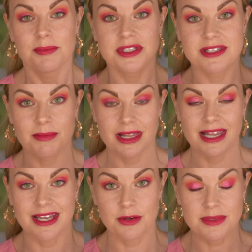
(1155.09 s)
put some
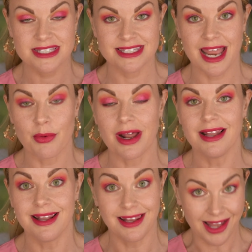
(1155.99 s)
liner mascara
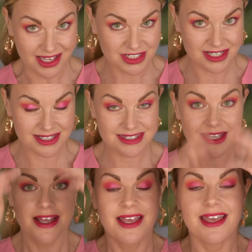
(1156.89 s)
lashes
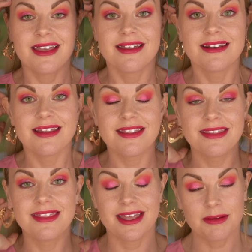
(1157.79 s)
and
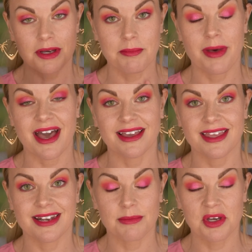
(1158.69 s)
then I'll come back
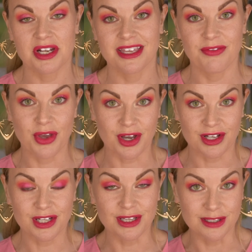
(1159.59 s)
and I'm gonna give you a
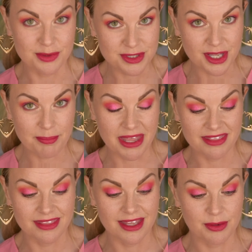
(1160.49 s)
close-up
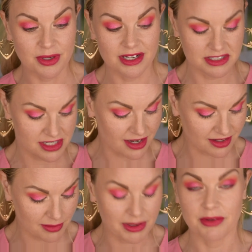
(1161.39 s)
and then we're gonna
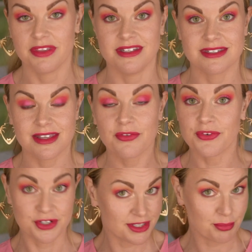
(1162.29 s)
talk about this
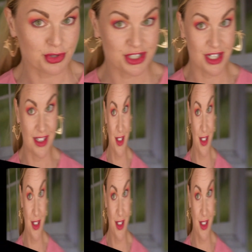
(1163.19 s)
first impression.